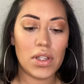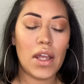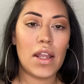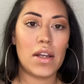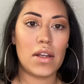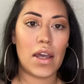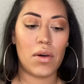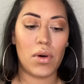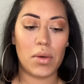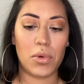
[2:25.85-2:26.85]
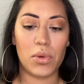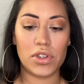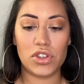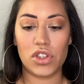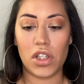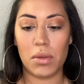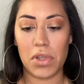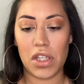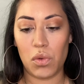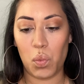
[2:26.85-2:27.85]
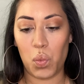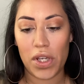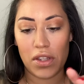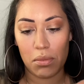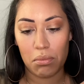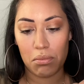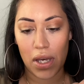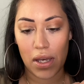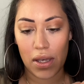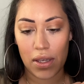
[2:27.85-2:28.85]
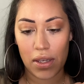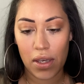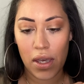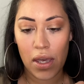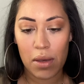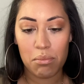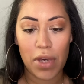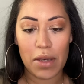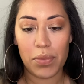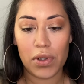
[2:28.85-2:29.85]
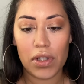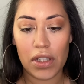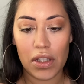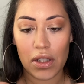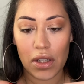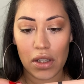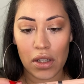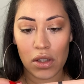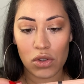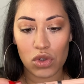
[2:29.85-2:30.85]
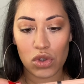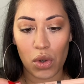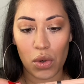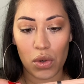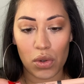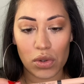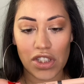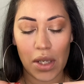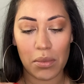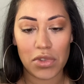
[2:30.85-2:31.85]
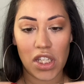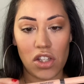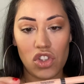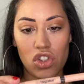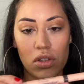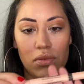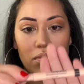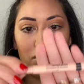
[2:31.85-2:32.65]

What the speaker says: And now I'm going to come in with my Maybelline Total Temptation.